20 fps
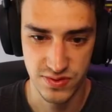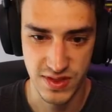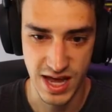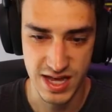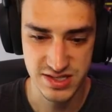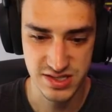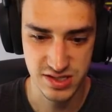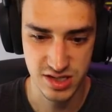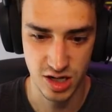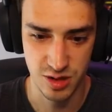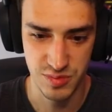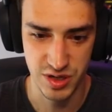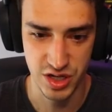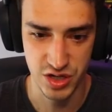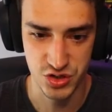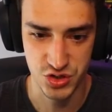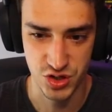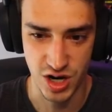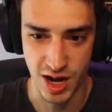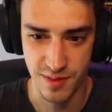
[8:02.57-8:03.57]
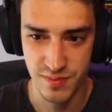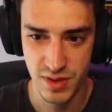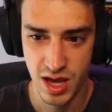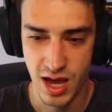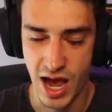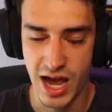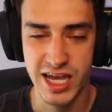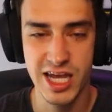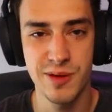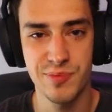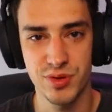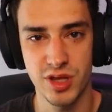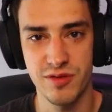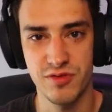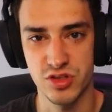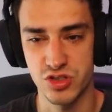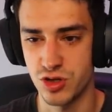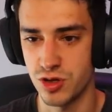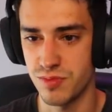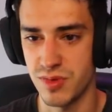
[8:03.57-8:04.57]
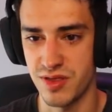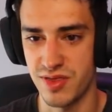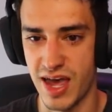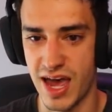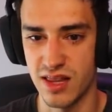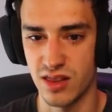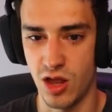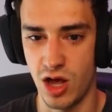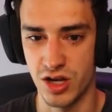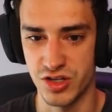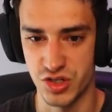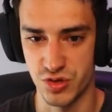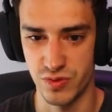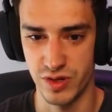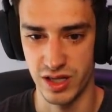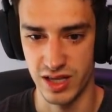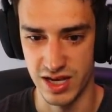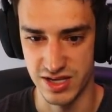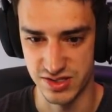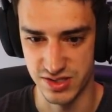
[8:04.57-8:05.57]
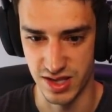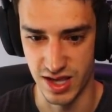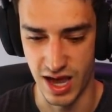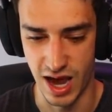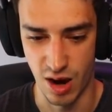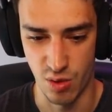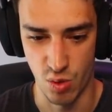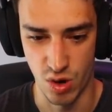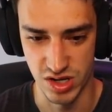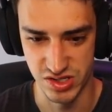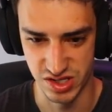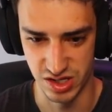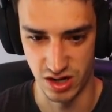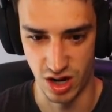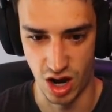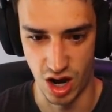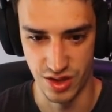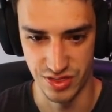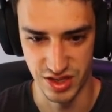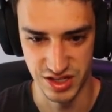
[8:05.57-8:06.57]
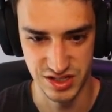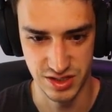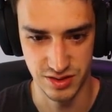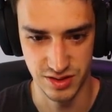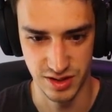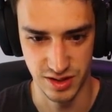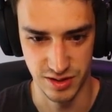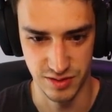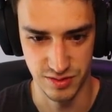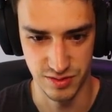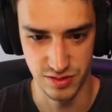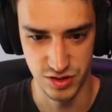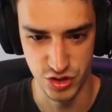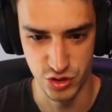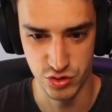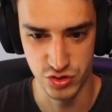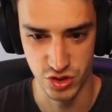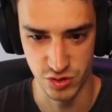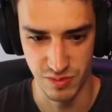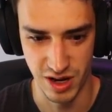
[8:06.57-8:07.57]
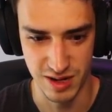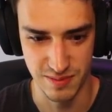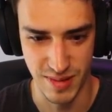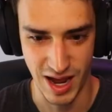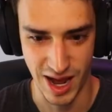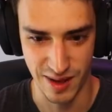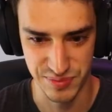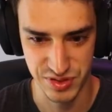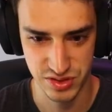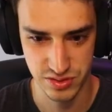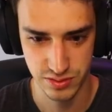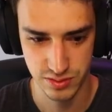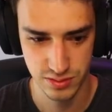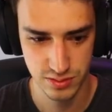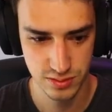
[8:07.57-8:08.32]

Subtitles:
that's gonna be a drop. I can't believe it took me that long to realize that I wasn't on the user-made maps.